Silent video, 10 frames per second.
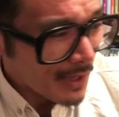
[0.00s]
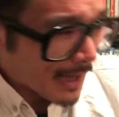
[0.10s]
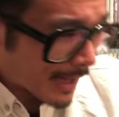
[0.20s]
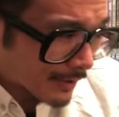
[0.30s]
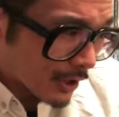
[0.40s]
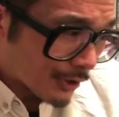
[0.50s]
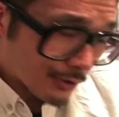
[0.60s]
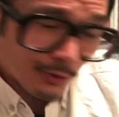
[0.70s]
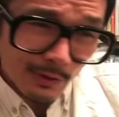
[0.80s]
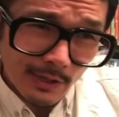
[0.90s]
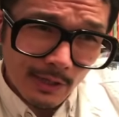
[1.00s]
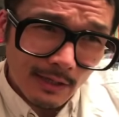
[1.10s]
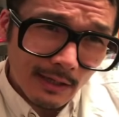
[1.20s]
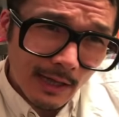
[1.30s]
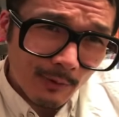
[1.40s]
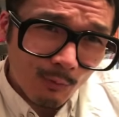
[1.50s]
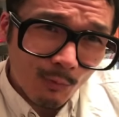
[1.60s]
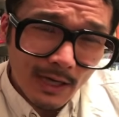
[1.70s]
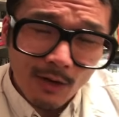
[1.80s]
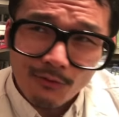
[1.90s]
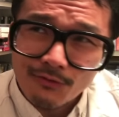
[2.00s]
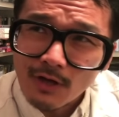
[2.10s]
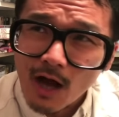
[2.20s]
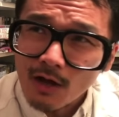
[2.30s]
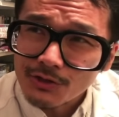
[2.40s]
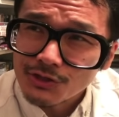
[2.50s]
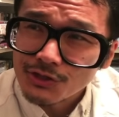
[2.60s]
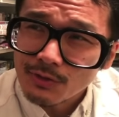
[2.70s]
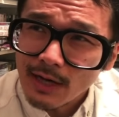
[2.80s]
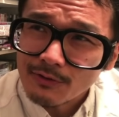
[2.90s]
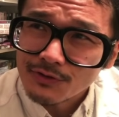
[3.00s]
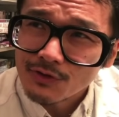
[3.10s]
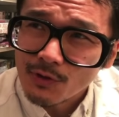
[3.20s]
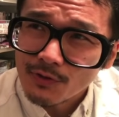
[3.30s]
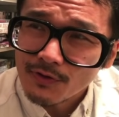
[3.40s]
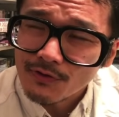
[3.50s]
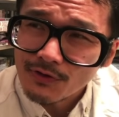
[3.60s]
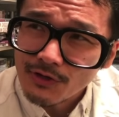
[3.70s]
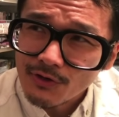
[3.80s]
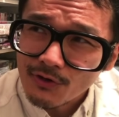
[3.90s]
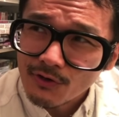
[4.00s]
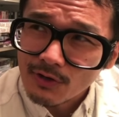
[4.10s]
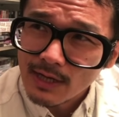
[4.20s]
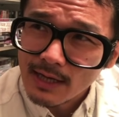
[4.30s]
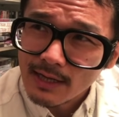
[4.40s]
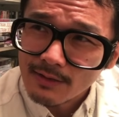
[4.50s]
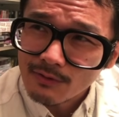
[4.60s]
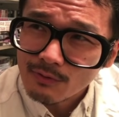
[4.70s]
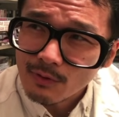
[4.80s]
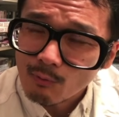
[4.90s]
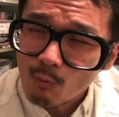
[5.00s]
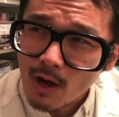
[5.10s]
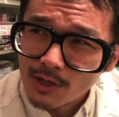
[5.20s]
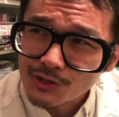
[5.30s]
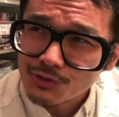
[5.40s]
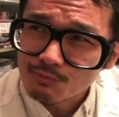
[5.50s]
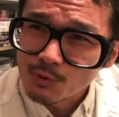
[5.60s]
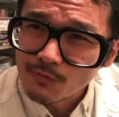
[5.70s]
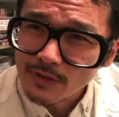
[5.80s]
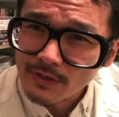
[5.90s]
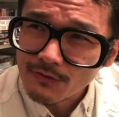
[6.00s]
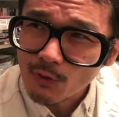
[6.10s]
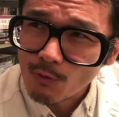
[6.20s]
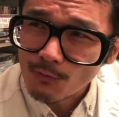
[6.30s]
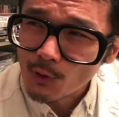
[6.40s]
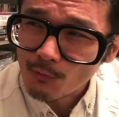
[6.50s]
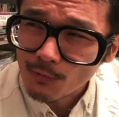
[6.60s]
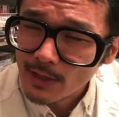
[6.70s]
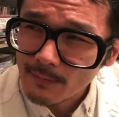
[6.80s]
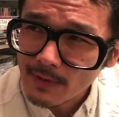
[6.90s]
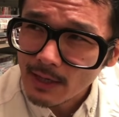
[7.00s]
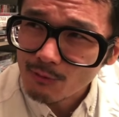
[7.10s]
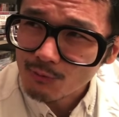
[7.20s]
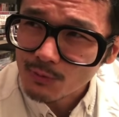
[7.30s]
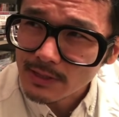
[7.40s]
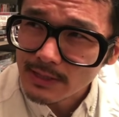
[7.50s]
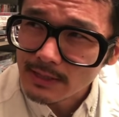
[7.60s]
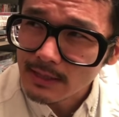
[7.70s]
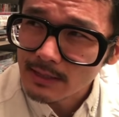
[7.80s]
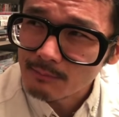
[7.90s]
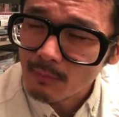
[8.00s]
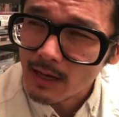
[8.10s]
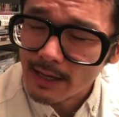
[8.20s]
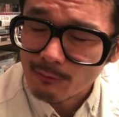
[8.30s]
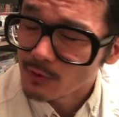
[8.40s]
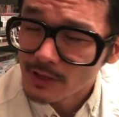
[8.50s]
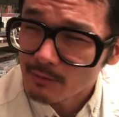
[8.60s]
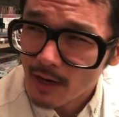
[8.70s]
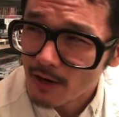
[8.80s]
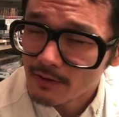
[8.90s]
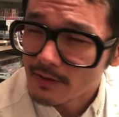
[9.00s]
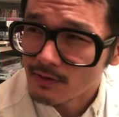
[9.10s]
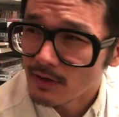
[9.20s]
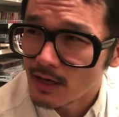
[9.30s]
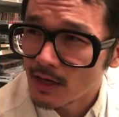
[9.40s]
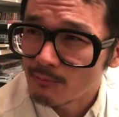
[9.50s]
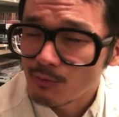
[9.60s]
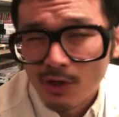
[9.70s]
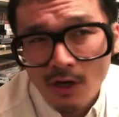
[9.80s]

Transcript: And you know, I mean, when I was in college too, I would just go to the theater and watch movies over and over again that I was really I'd really admired at the time.